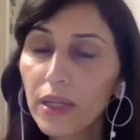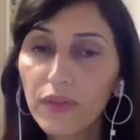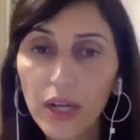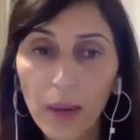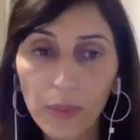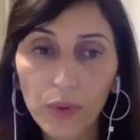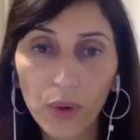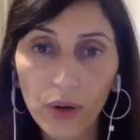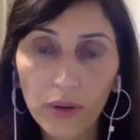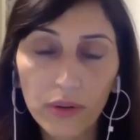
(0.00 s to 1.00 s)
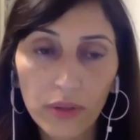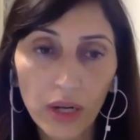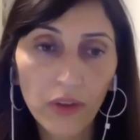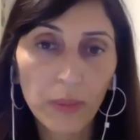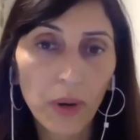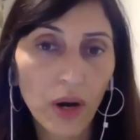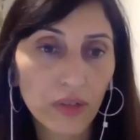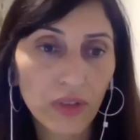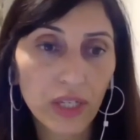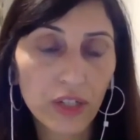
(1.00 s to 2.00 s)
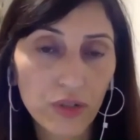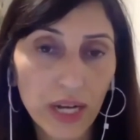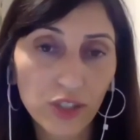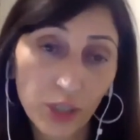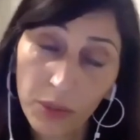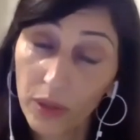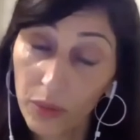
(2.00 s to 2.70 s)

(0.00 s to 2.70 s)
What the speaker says: of an uproar on the part of the international community.